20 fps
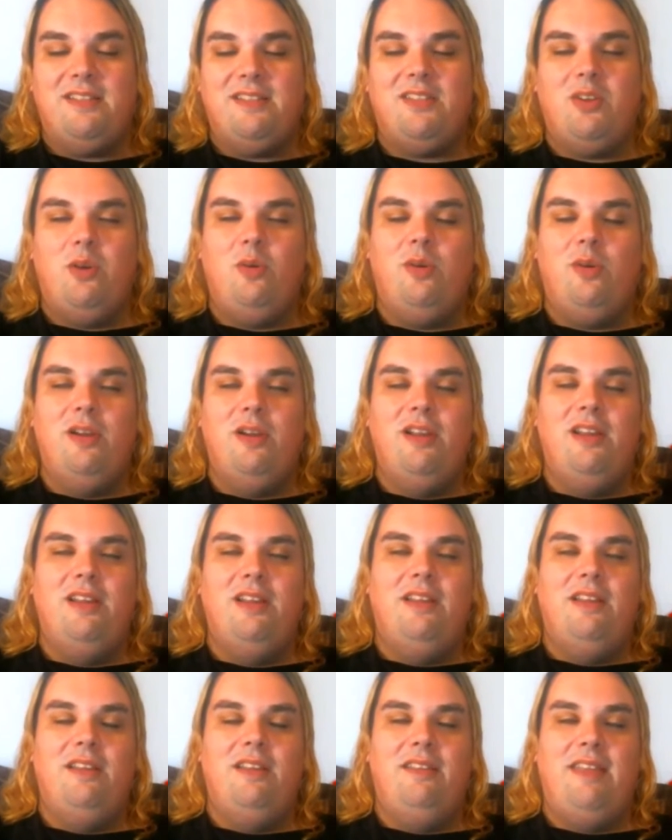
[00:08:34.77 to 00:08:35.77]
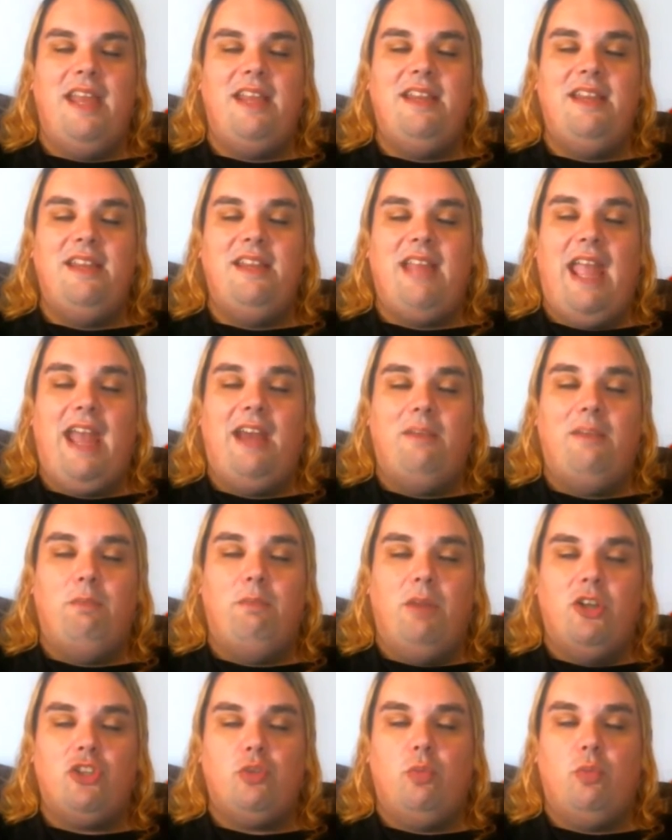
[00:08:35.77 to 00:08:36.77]
So they had
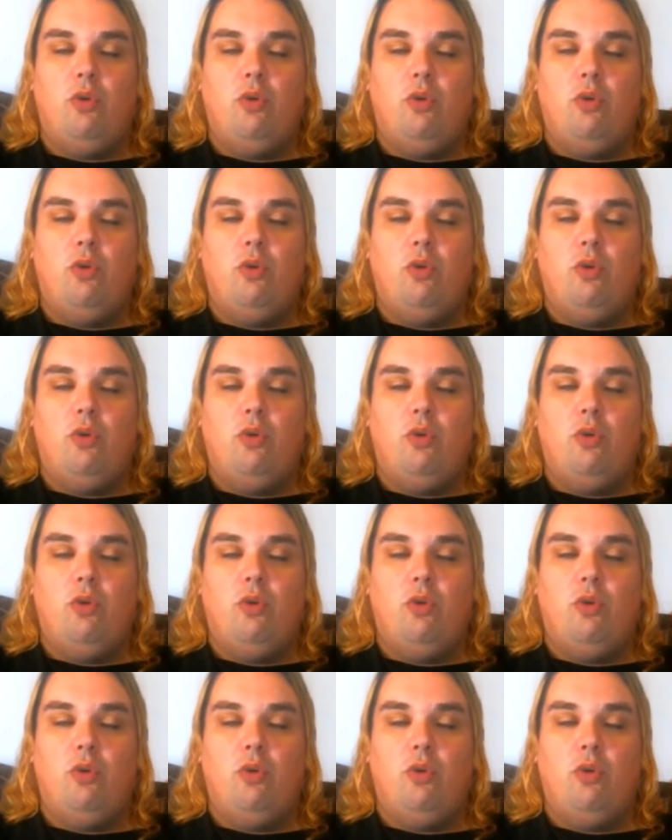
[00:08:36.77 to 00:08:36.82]
much